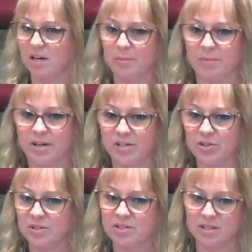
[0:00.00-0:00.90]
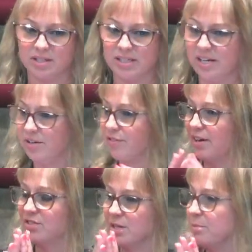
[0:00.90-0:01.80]
I noticed that
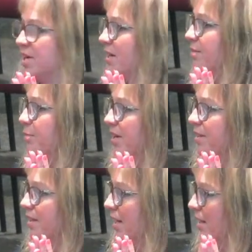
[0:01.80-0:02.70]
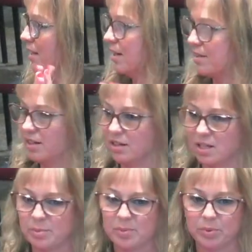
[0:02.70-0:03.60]
E85 is a big, big thing. I think a
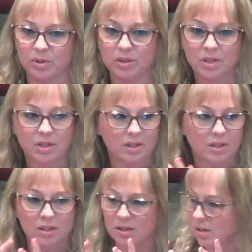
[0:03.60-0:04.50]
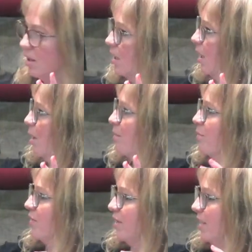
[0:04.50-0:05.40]
lot of people,
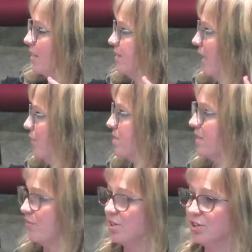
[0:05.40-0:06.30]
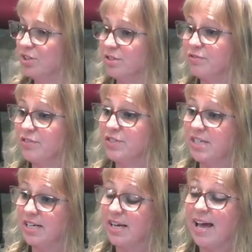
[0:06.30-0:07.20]
and they gave the
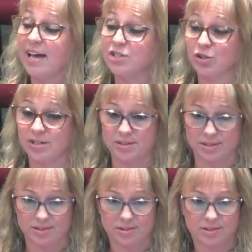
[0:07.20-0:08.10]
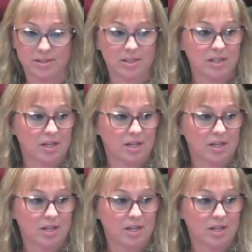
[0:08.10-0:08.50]
750 addresses.